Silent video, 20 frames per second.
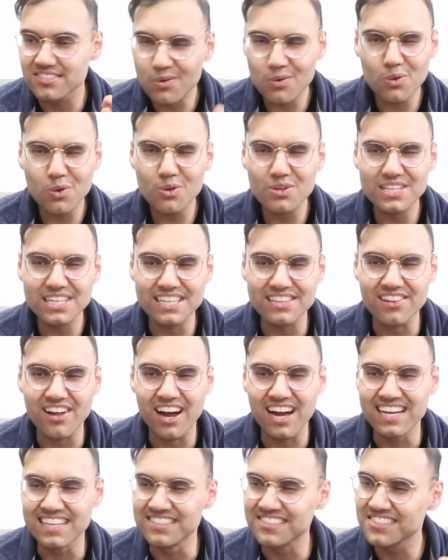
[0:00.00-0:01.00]
clothing
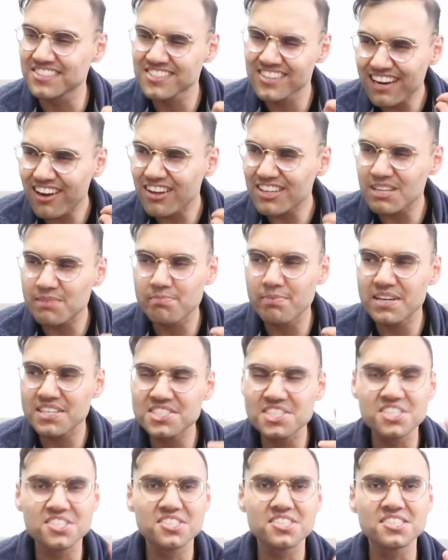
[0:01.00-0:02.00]
lines, and other
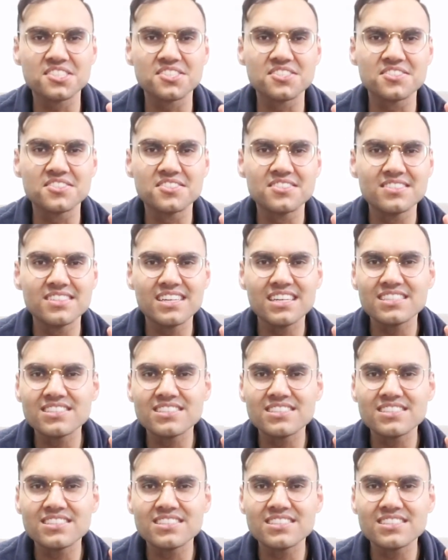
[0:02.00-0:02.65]
businesses